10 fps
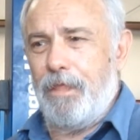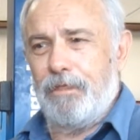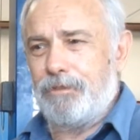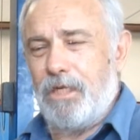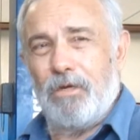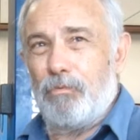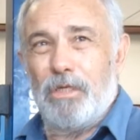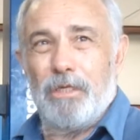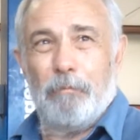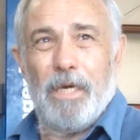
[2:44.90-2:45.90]
There's not
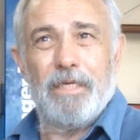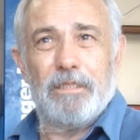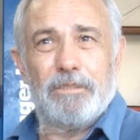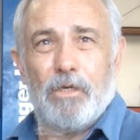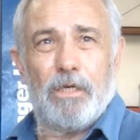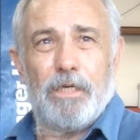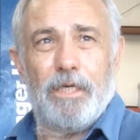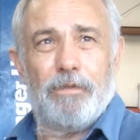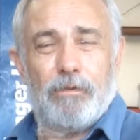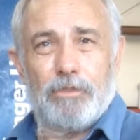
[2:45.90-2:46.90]
really a maintenance on it
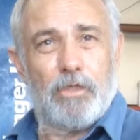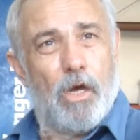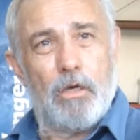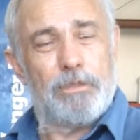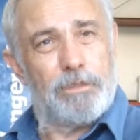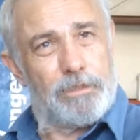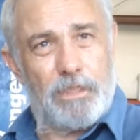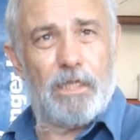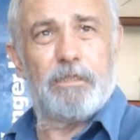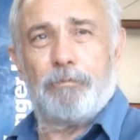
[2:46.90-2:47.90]
either. As long as it's
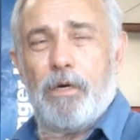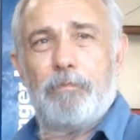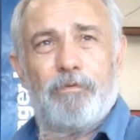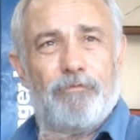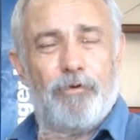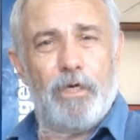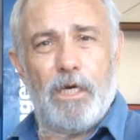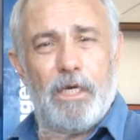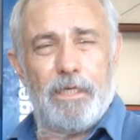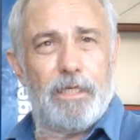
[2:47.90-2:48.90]
got the proper
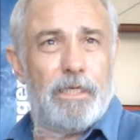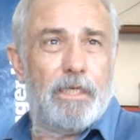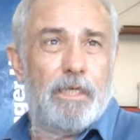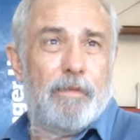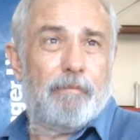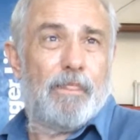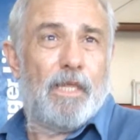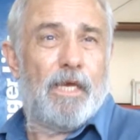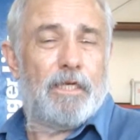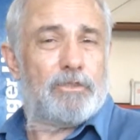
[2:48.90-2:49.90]
Freon in it
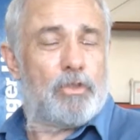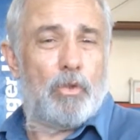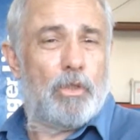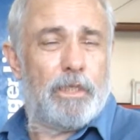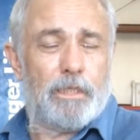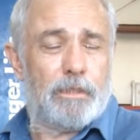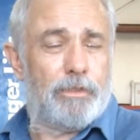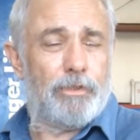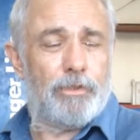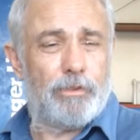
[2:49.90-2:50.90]
and it's cooling,
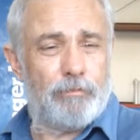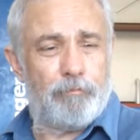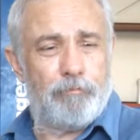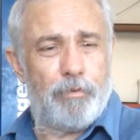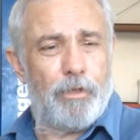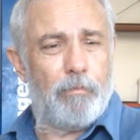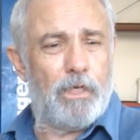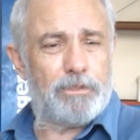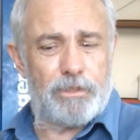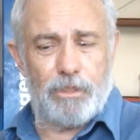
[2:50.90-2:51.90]

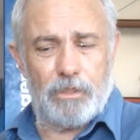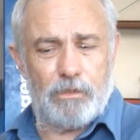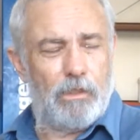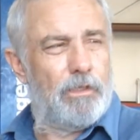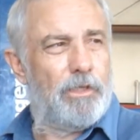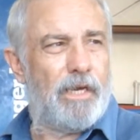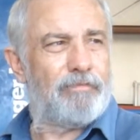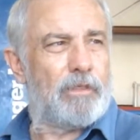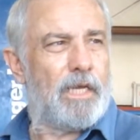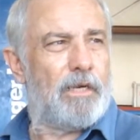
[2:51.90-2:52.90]
you have
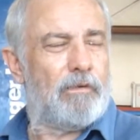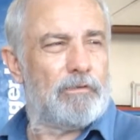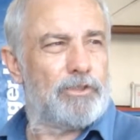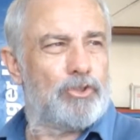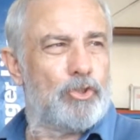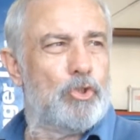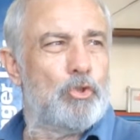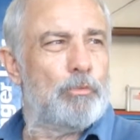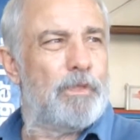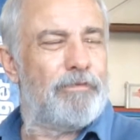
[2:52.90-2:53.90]
to kind of assume
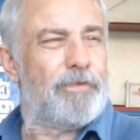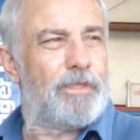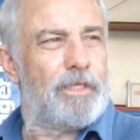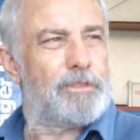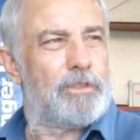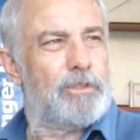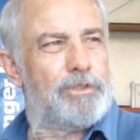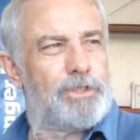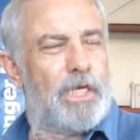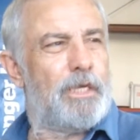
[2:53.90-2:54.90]
everything's in good
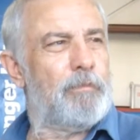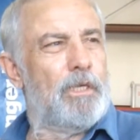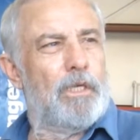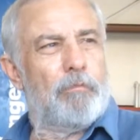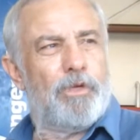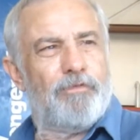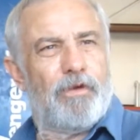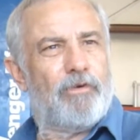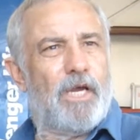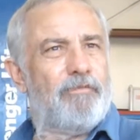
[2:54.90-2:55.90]
shape. But if you
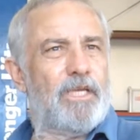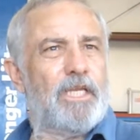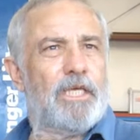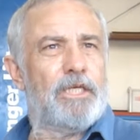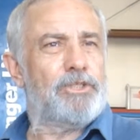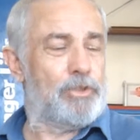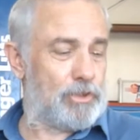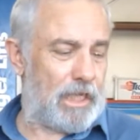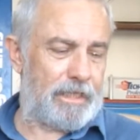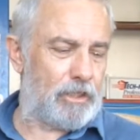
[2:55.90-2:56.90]
ever have any issues,
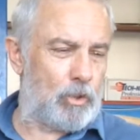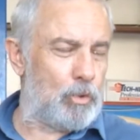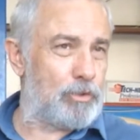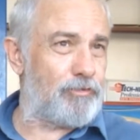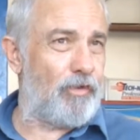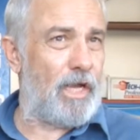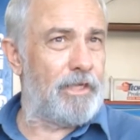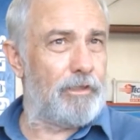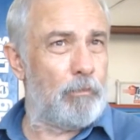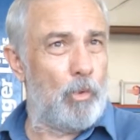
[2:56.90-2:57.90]
like it cools fine
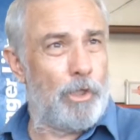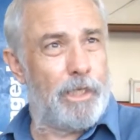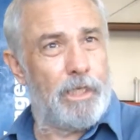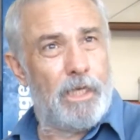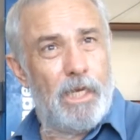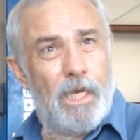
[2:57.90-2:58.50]
in the morning,